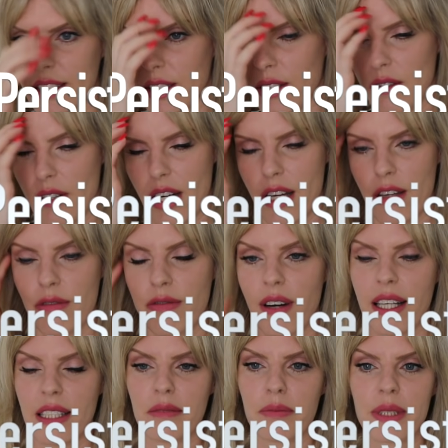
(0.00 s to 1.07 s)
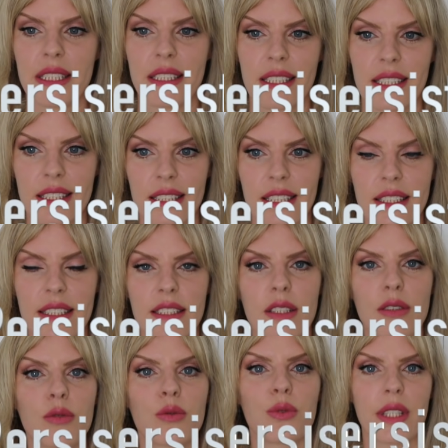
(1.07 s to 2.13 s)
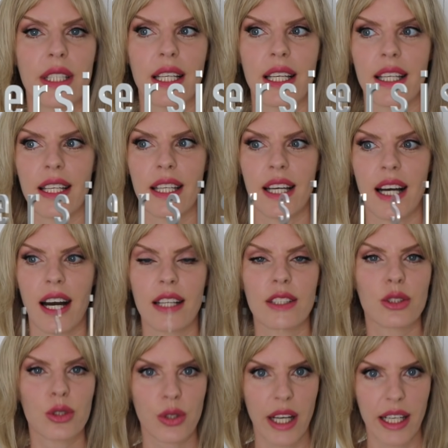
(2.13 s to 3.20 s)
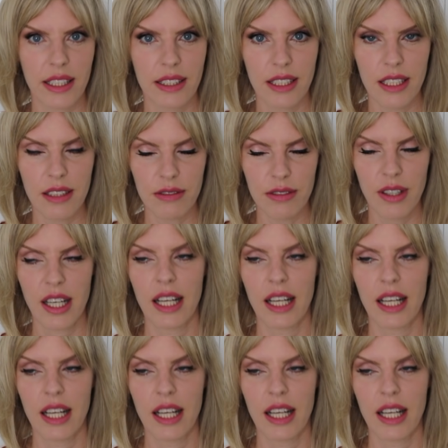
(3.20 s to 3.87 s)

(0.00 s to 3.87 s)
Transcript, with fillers: so I find persistence really attractive.